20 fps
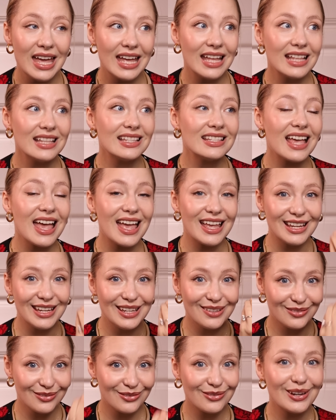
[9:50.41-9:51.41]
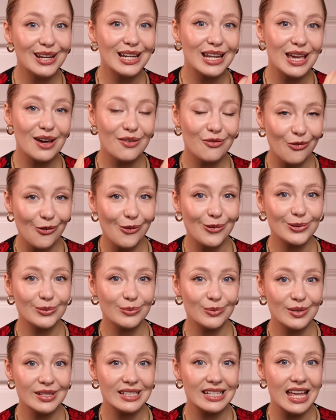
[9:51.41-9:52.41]
It's a really
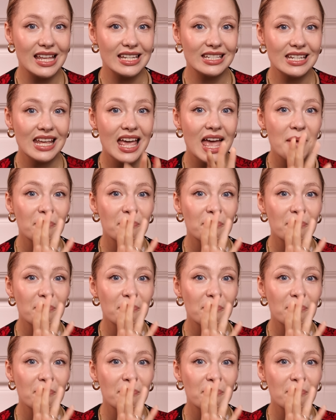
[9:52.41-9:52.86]
affordable scent,